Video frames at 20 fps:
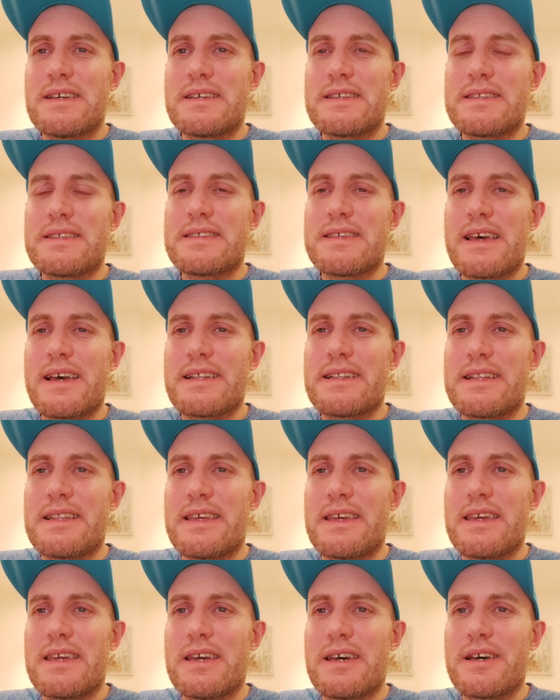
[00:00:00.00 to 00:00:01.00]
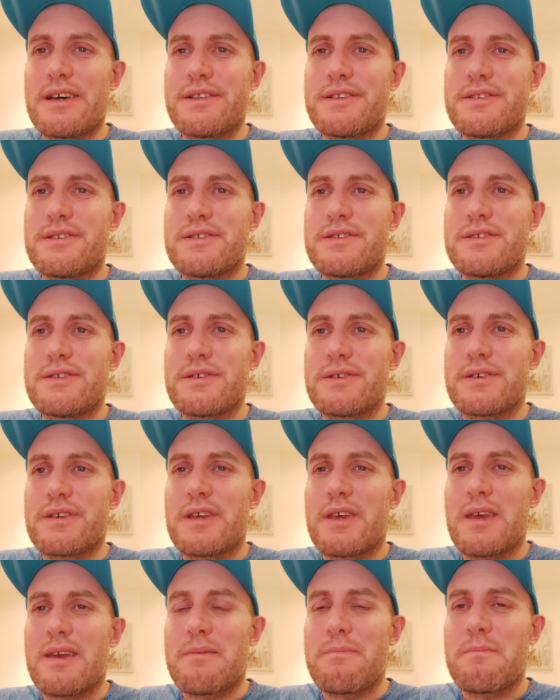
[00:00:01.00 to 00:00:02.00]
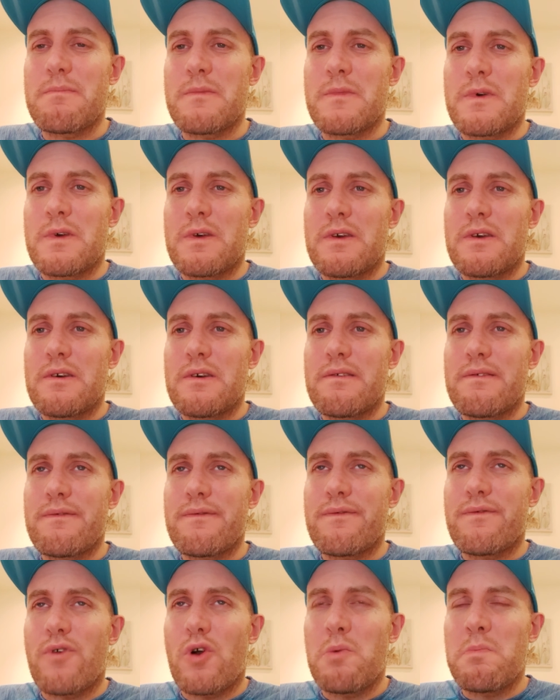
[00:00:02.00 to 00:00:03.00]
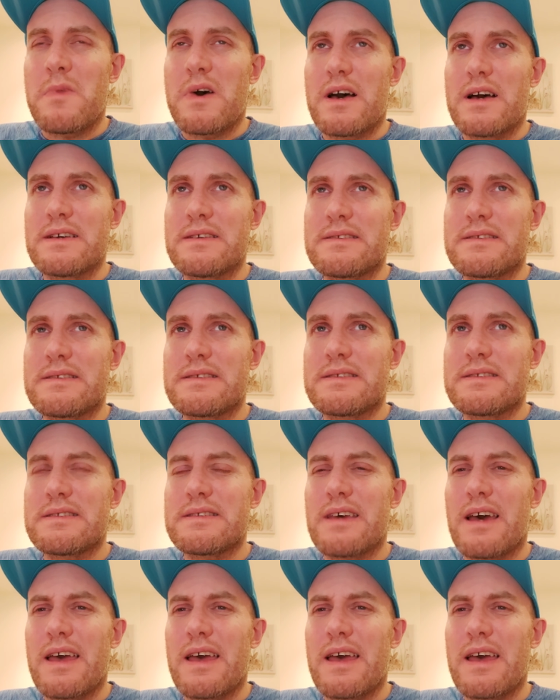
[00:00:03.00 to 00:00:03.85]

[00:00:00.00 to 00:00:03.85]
sadly took him from us.